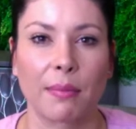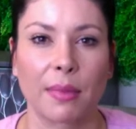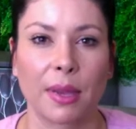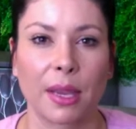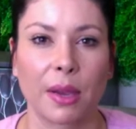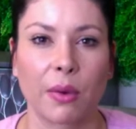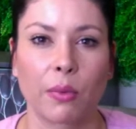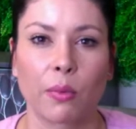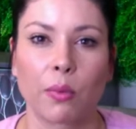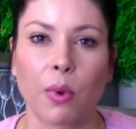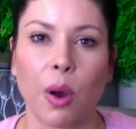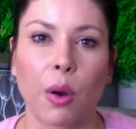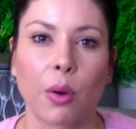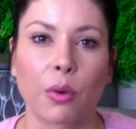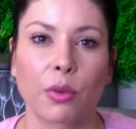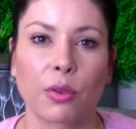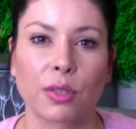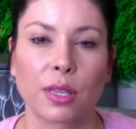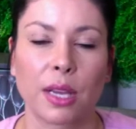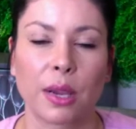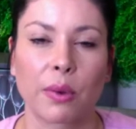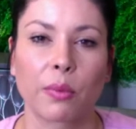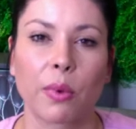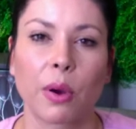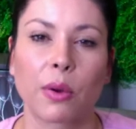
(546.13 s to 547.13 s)
It won't
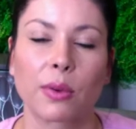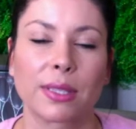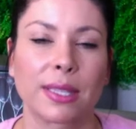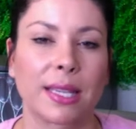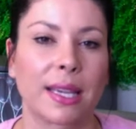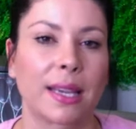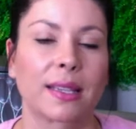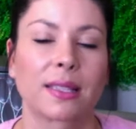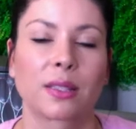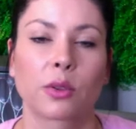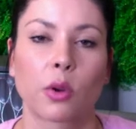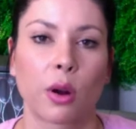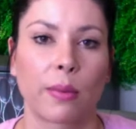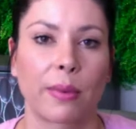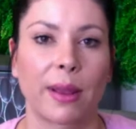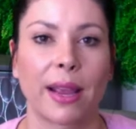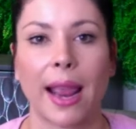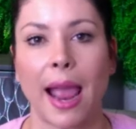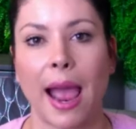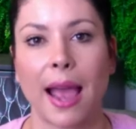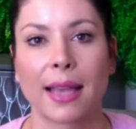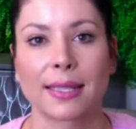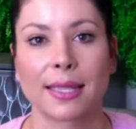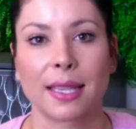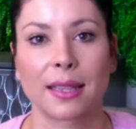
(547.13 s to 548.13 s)
say ascorbic
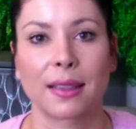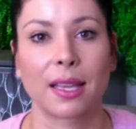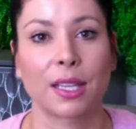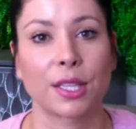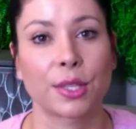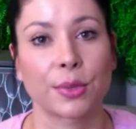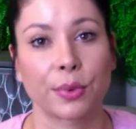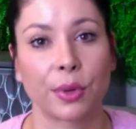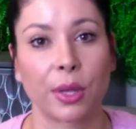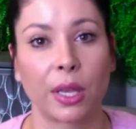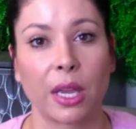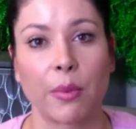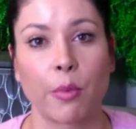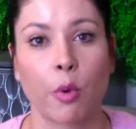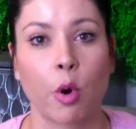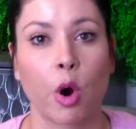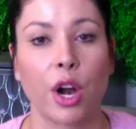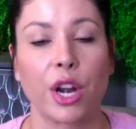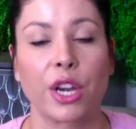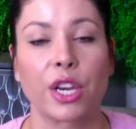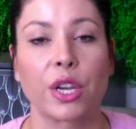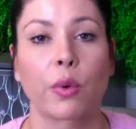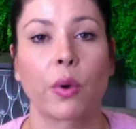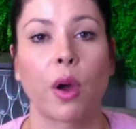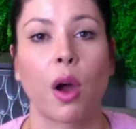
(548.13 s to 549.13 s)
acid. That's really
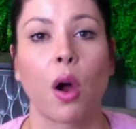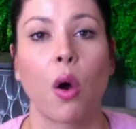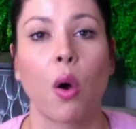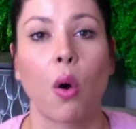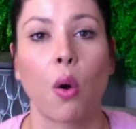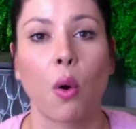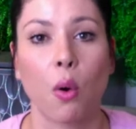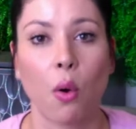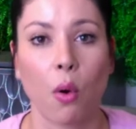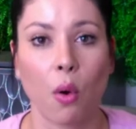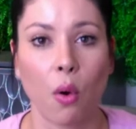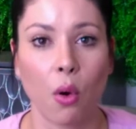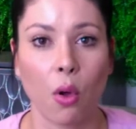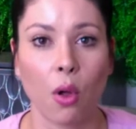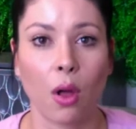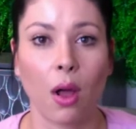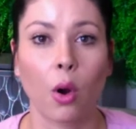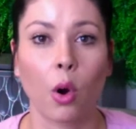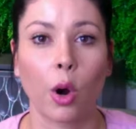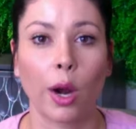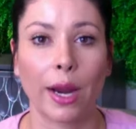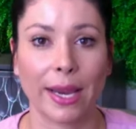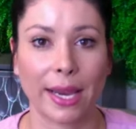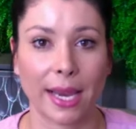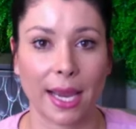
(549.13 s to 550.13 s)
important. You want a whole
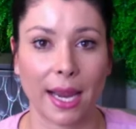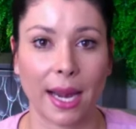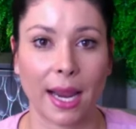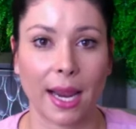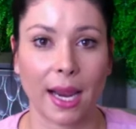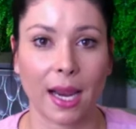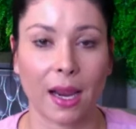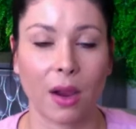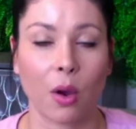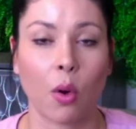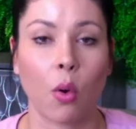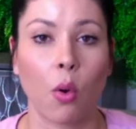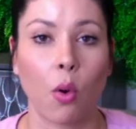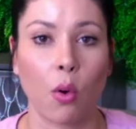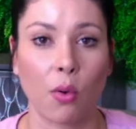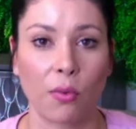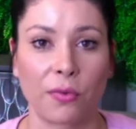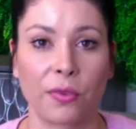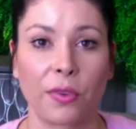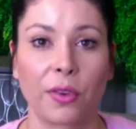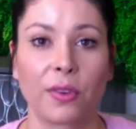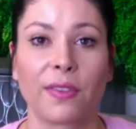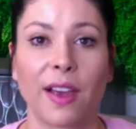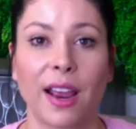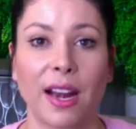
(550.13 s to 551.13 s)
organic whole
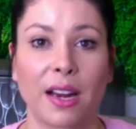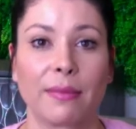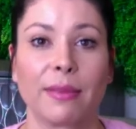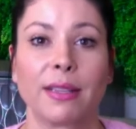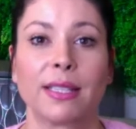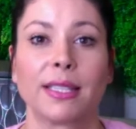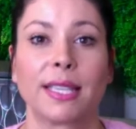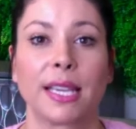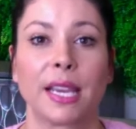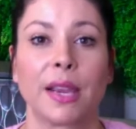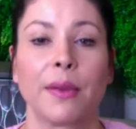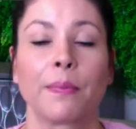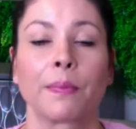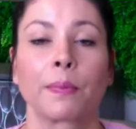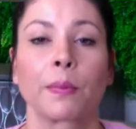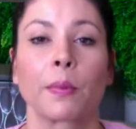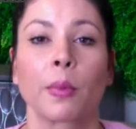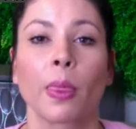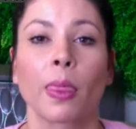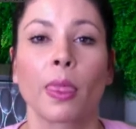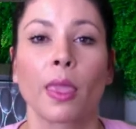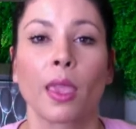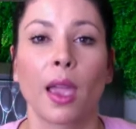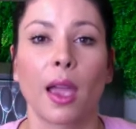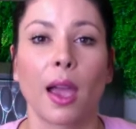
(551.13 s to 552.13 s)
food vitamin C.
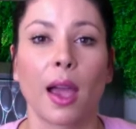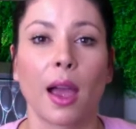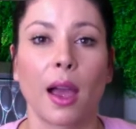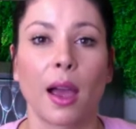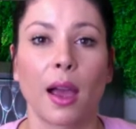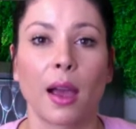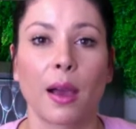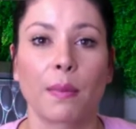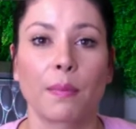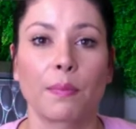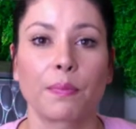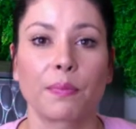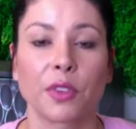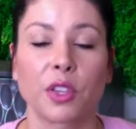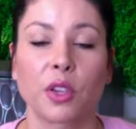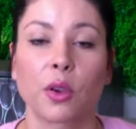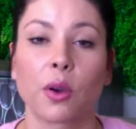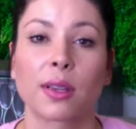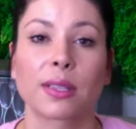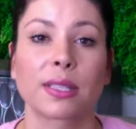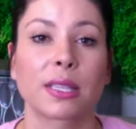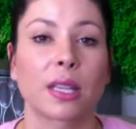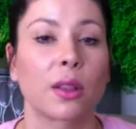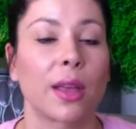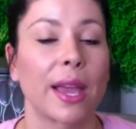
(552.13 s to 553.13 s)
You
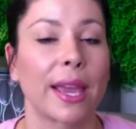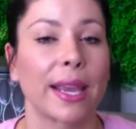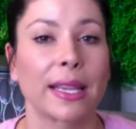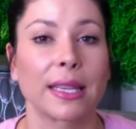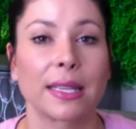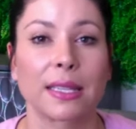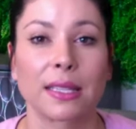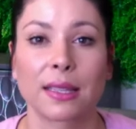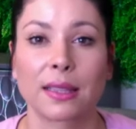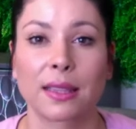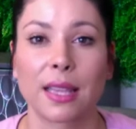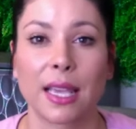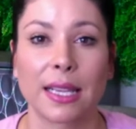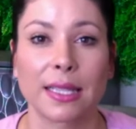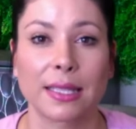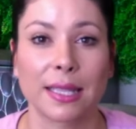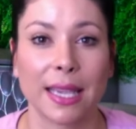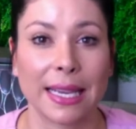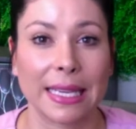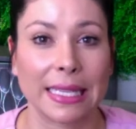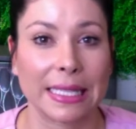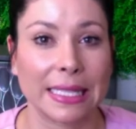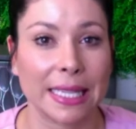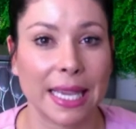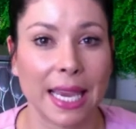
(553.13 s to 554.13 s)
also like things
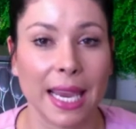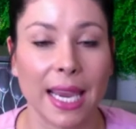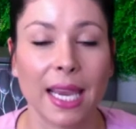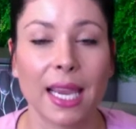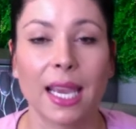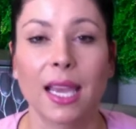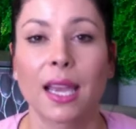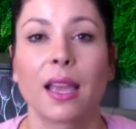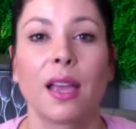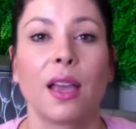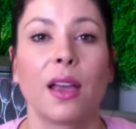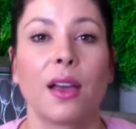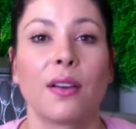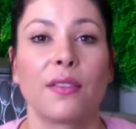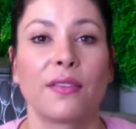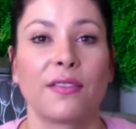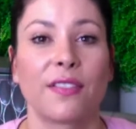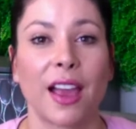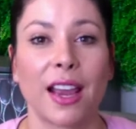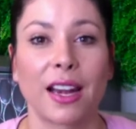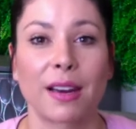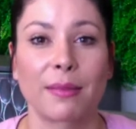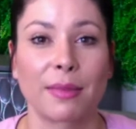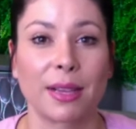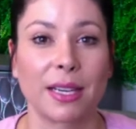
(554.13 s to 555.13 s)
like zinc,
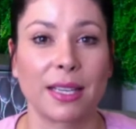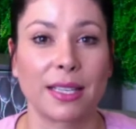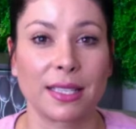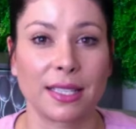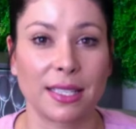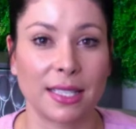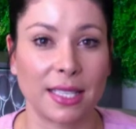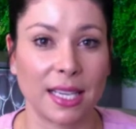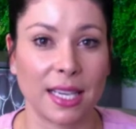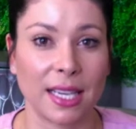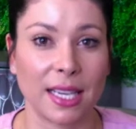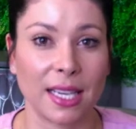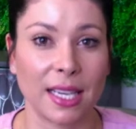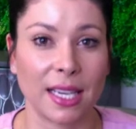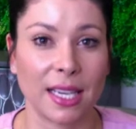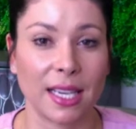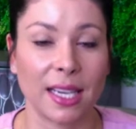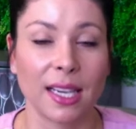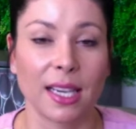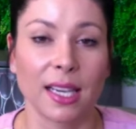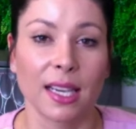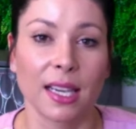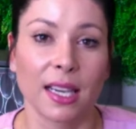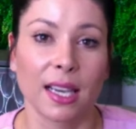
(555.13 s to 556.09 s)
vitamin D.